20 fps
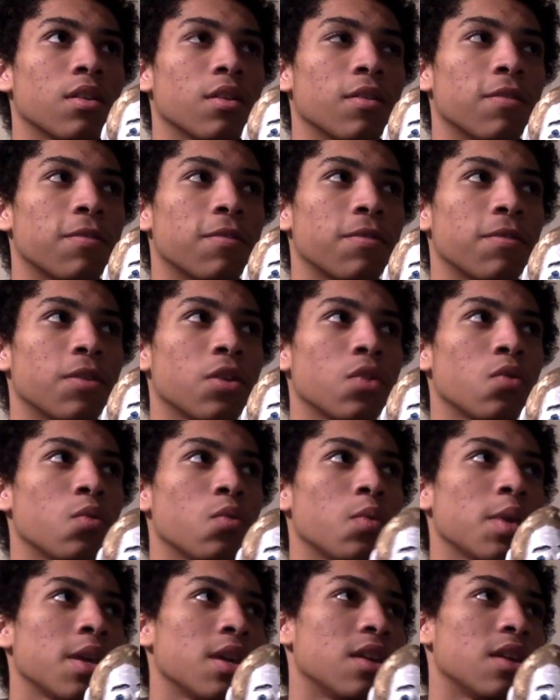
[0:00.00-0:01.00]
a few
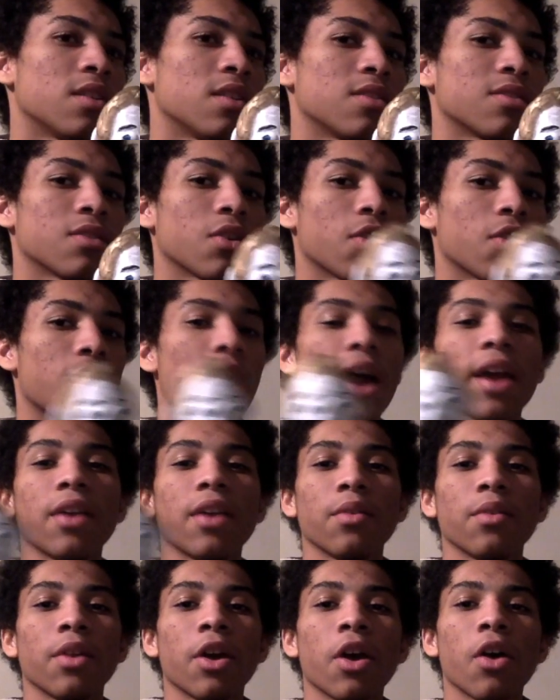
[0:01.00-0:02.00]
weeks, or I
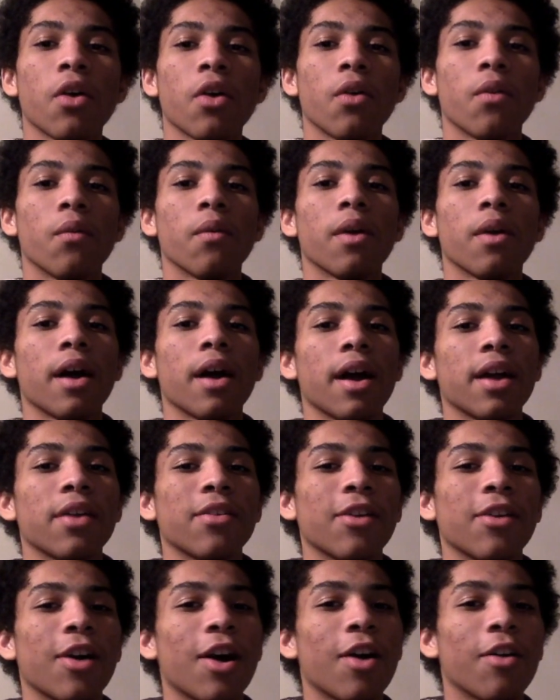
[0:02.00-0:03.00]
don't know, I
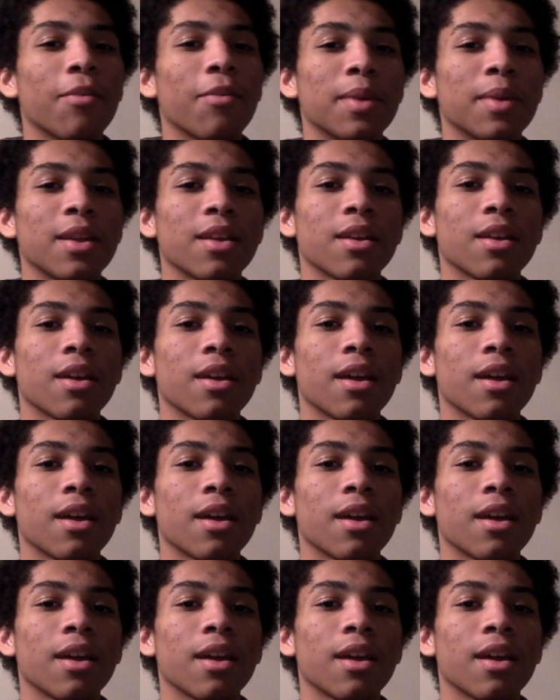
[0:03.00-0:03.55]
don't know how many,